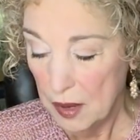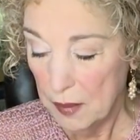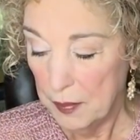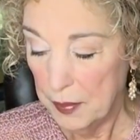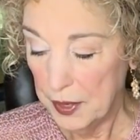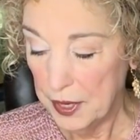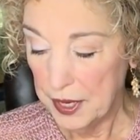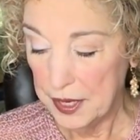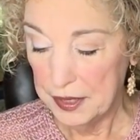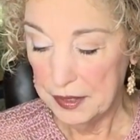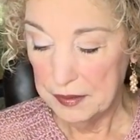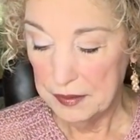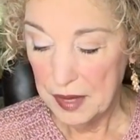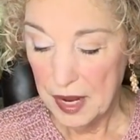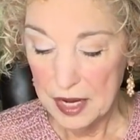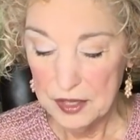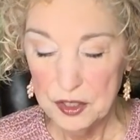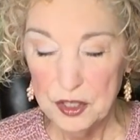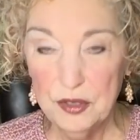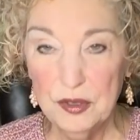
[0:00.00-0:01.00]
But
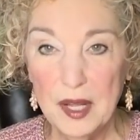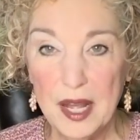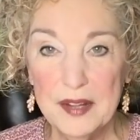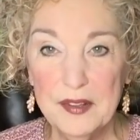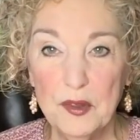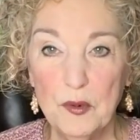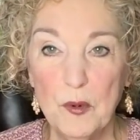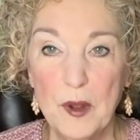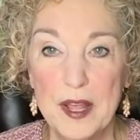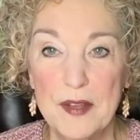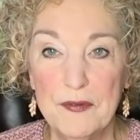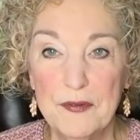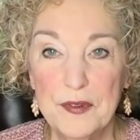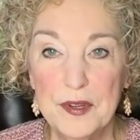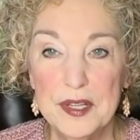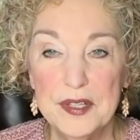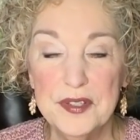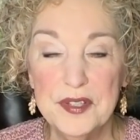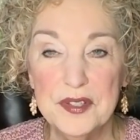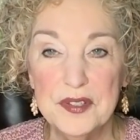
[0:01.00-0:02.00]
I do like the way it
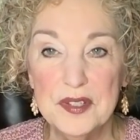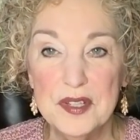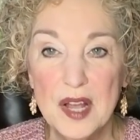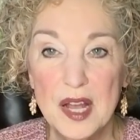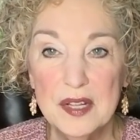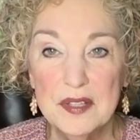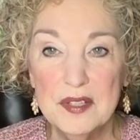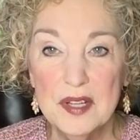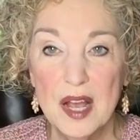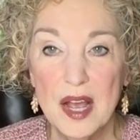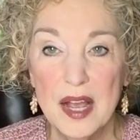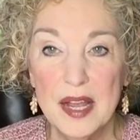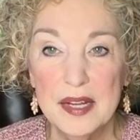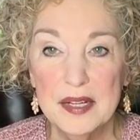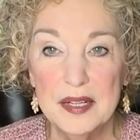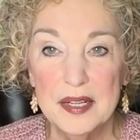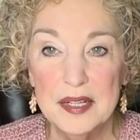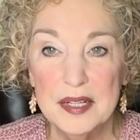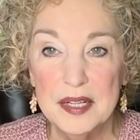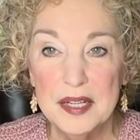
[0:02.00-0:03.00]
fits. It's not
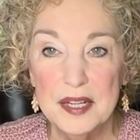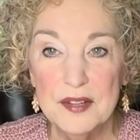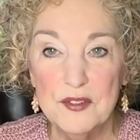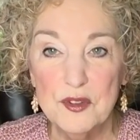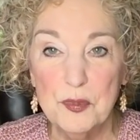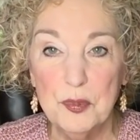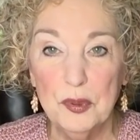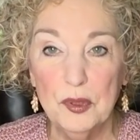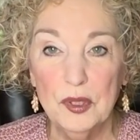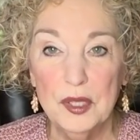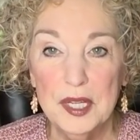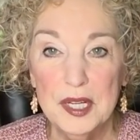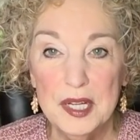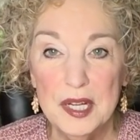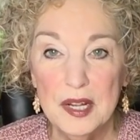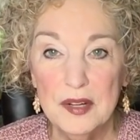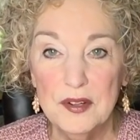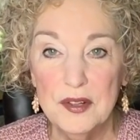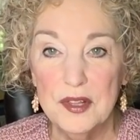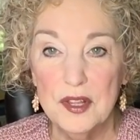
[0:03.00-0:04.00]
tight, and it gives
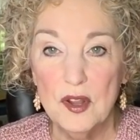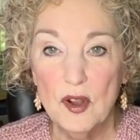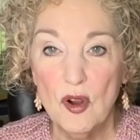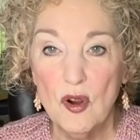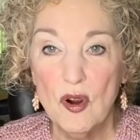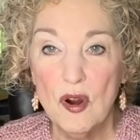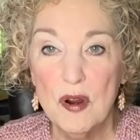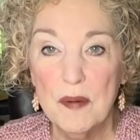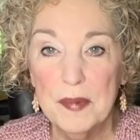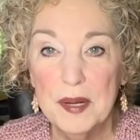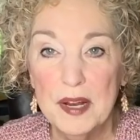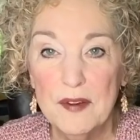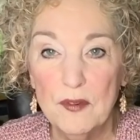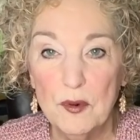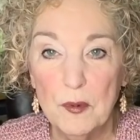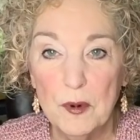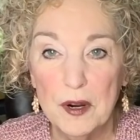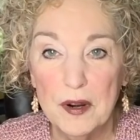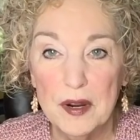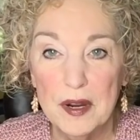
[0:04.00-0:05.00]
plenty under the arm and
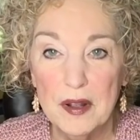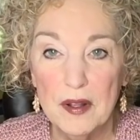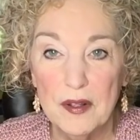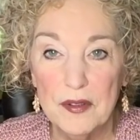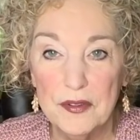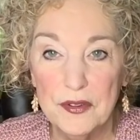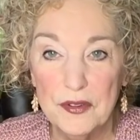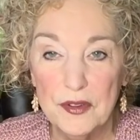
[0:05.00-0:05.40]
everywhere else.